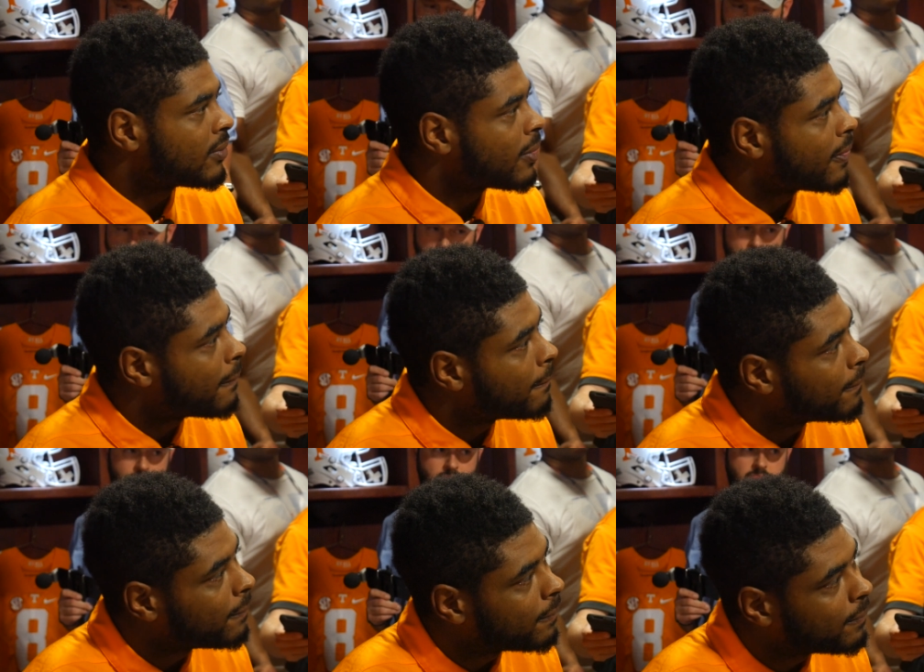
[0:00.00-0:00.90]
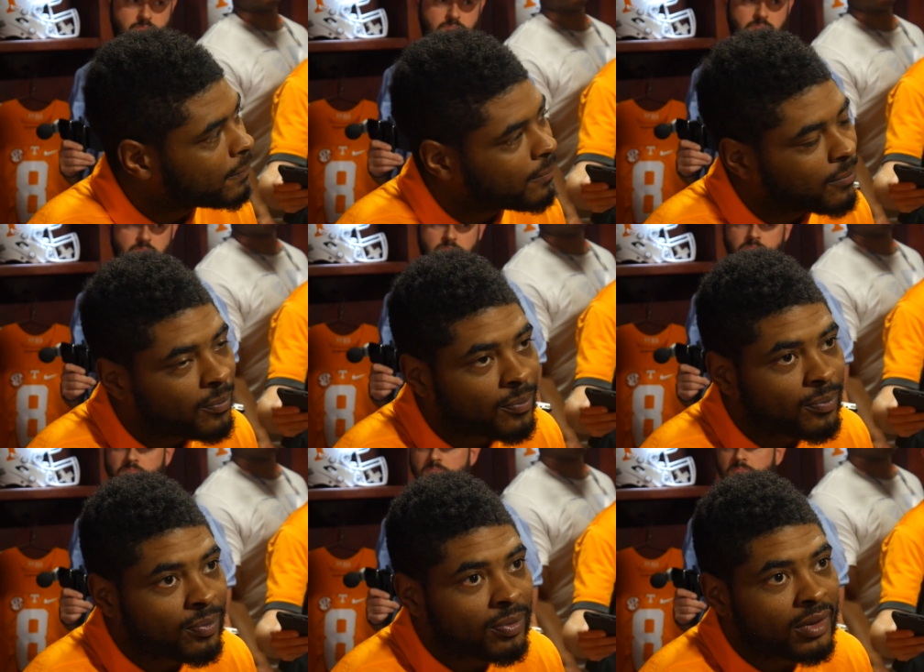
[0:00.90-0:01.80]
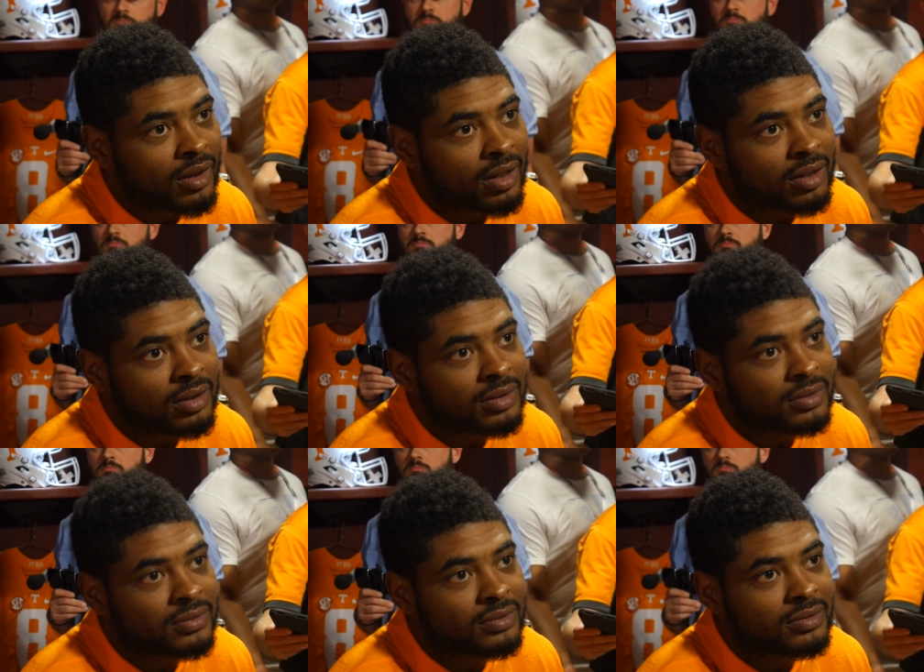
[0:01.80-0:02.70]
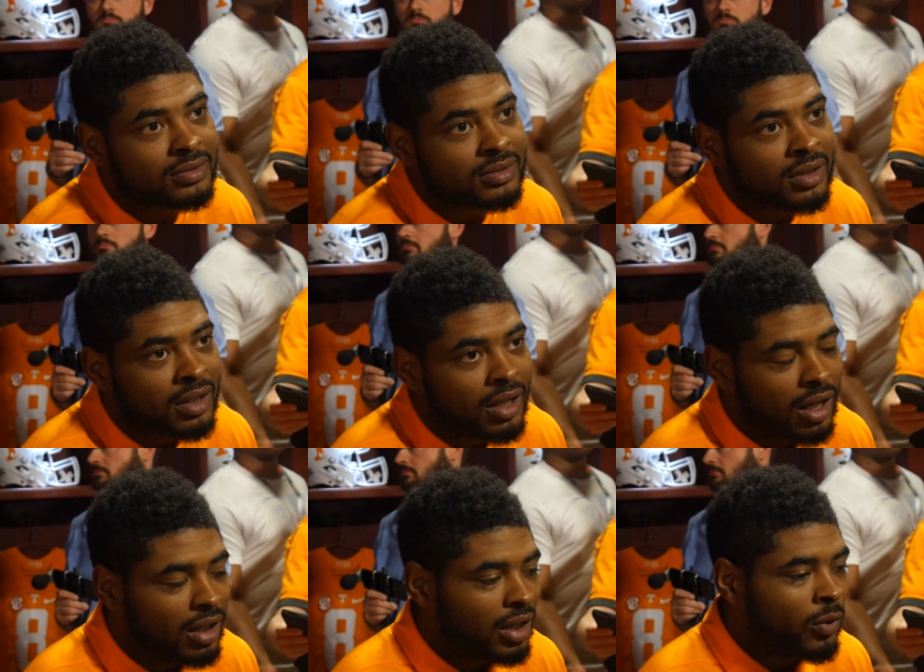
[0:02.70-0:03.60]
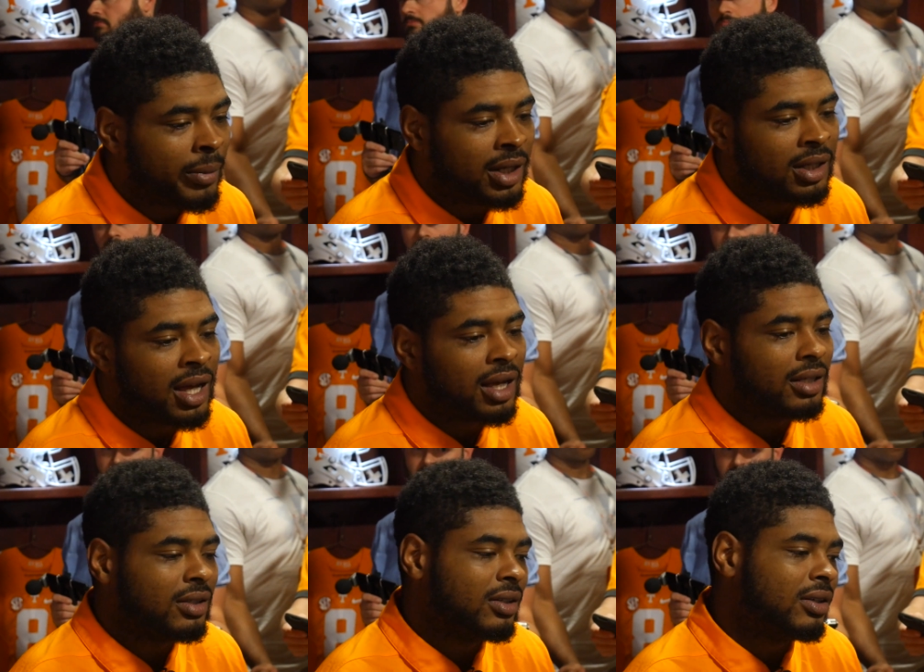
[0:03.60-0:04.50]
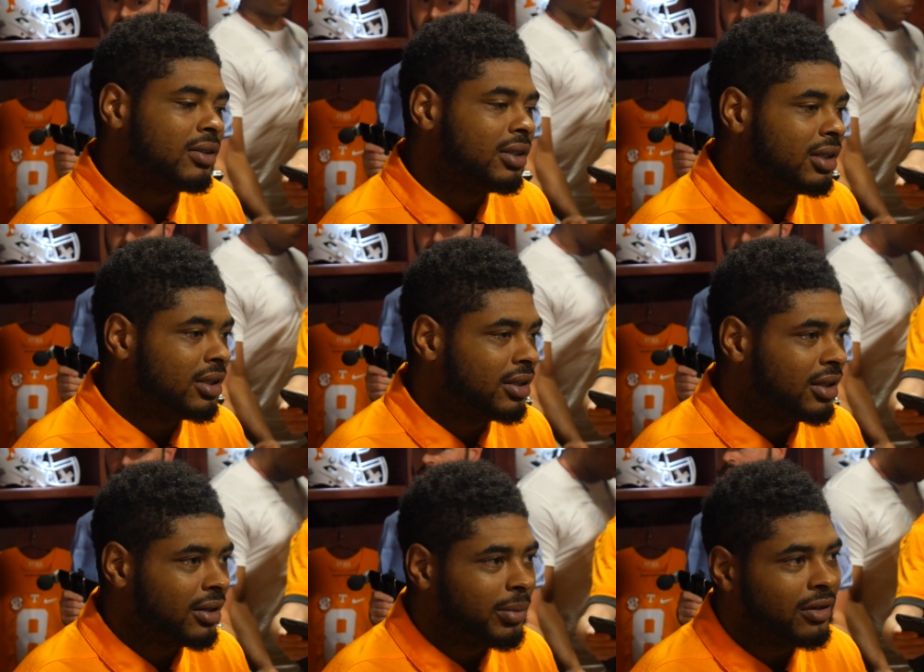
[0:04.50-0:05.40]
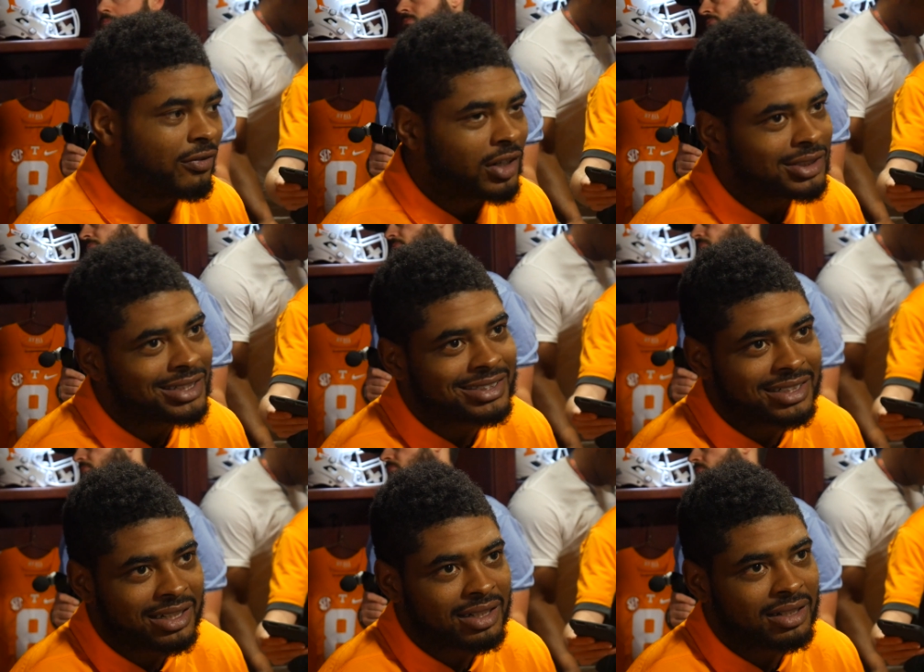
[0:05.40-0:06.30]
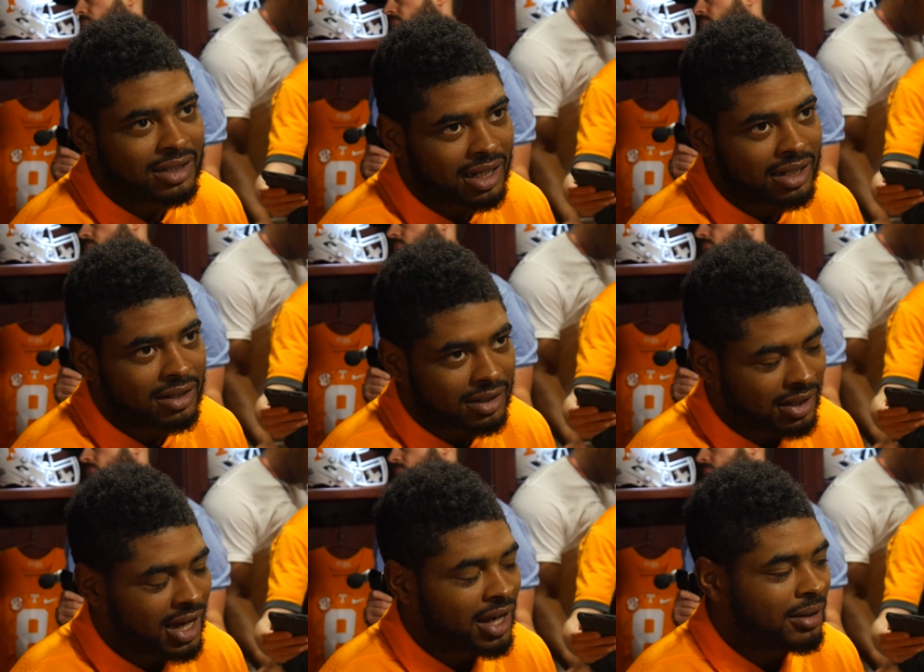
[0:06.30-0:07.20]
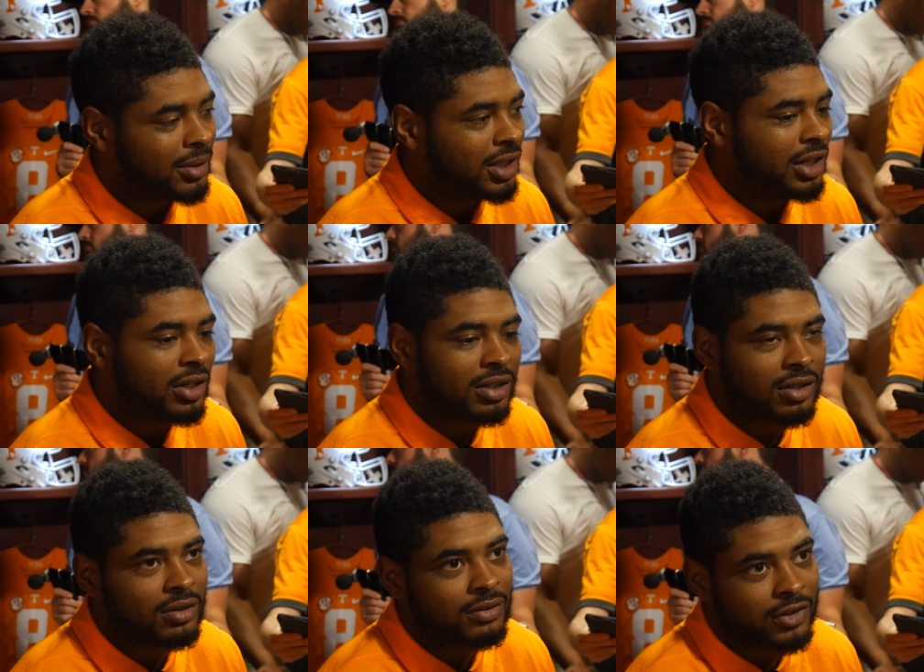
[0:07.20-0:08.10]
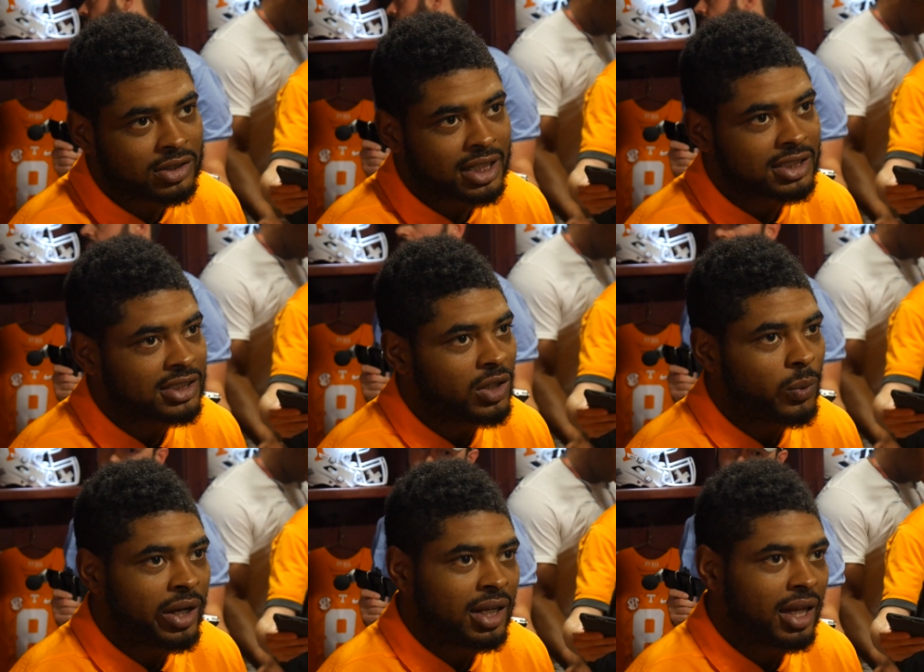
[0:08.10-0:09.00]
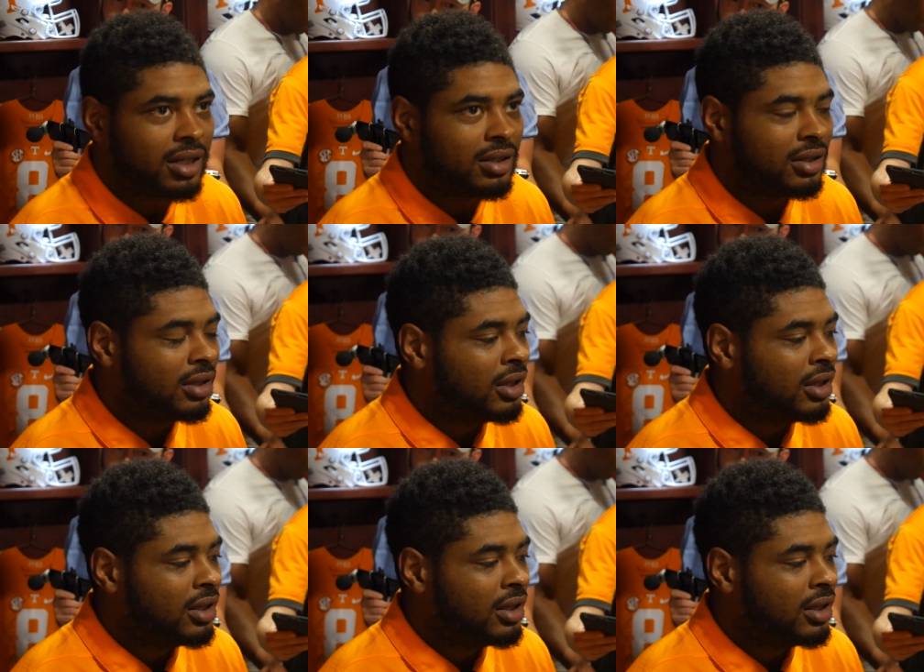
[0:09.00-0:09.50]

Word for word: what would a win for outside? What would that mean to you? Uh, it would mean a lot, you know. Uh, it'd be the first SEC like game of the year, you know, the first SEC win, and uh,